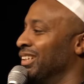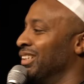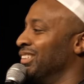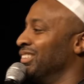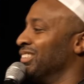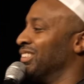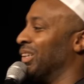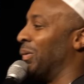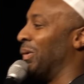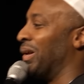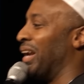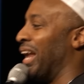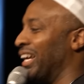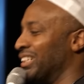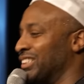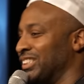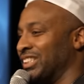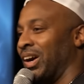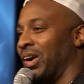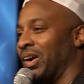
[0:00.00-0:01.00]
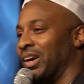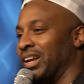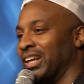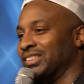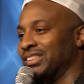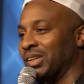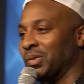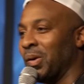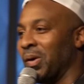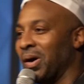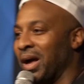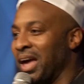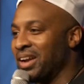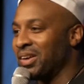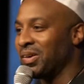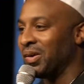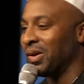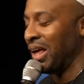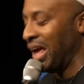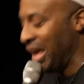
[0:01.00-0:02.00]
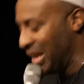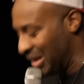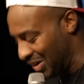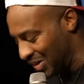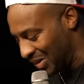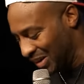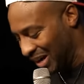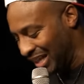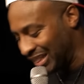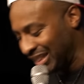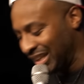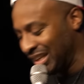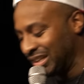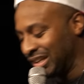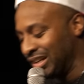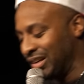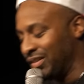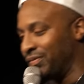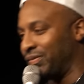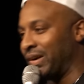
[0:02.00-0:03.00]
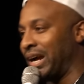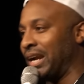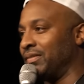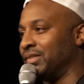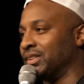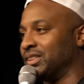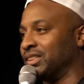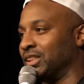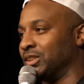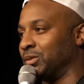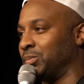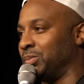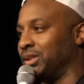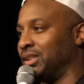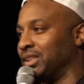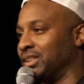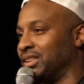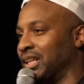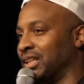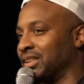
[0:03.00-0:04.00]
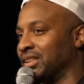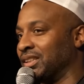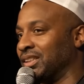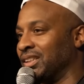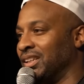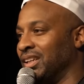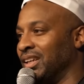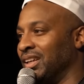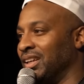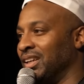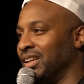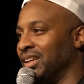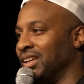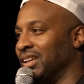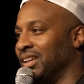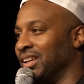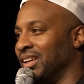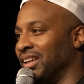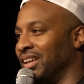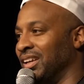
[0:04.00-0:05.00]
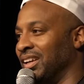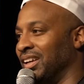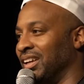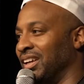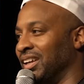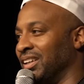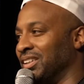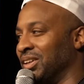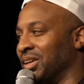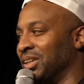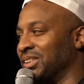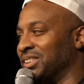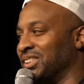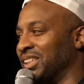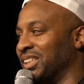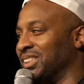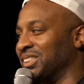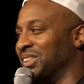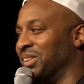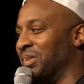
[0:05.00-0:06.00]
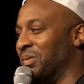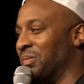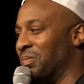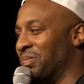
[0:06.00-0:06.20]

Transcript: so when I saw it, I was like, "Well, hang on, hang on. I think a virus has been detected in your system.